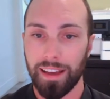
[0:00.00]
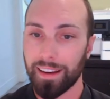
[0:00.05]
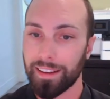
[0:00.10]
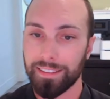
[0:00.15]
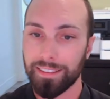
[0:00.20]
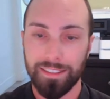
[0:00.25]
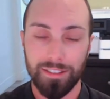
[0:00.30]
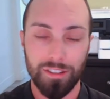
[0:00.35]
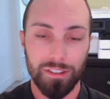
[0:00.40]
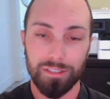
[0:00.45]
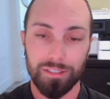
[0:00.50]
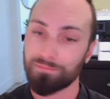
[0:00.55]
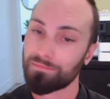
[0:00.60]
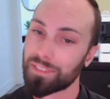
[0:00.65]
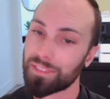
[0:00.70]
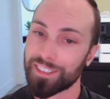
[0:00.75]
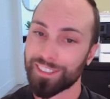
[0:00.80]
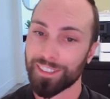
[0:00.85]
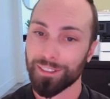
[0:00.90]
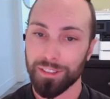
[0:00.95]
And it's just
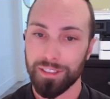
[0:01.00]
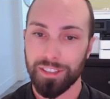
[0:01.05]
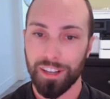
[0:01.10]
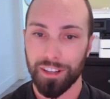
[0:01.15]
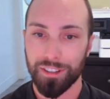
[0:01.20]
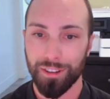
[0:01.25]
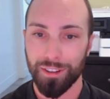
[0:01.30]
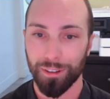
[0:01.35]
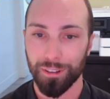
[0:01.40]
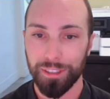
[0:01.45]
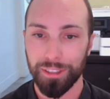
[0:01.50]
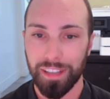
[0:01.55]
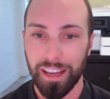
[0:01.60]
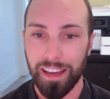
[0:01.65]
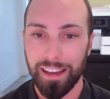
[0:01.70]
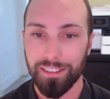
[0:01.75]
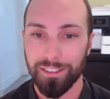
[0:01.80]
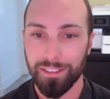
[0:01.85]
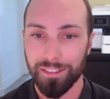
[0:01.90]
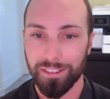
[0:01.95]
still such early
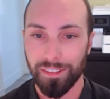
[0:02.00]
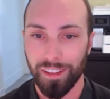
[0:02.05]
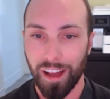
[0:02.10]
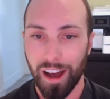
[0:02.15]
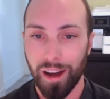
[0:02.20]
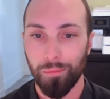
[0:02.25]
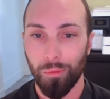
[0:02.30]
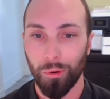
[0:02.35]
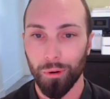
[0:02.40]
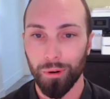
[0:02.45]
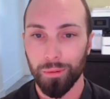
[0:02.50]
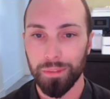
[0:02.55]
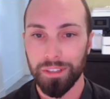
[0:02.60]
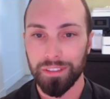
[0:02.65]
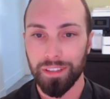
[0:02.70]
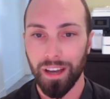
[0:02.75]
days. There's a lot more to be